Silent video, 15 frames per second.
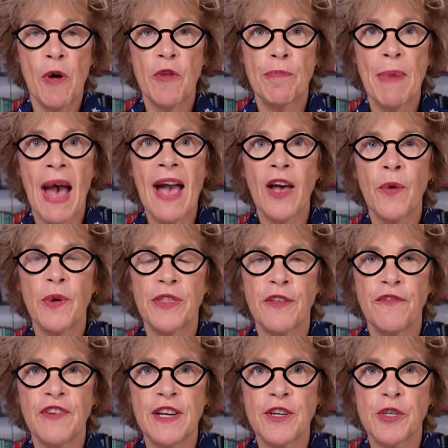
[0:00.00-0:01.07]
both back with
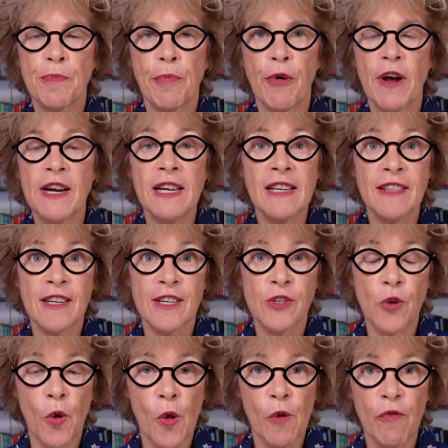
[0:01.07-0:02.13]
the finished product that
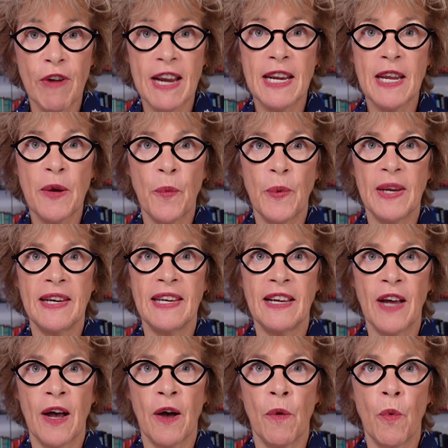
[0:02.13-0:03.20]
is already
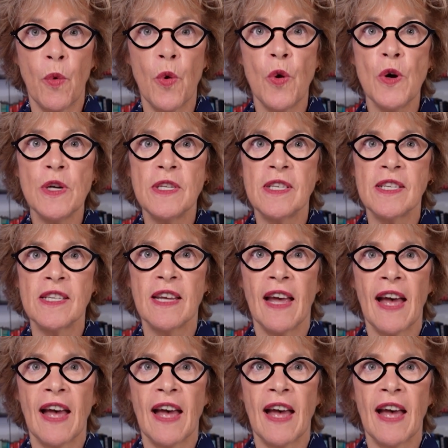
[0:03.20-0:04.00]
winning awards.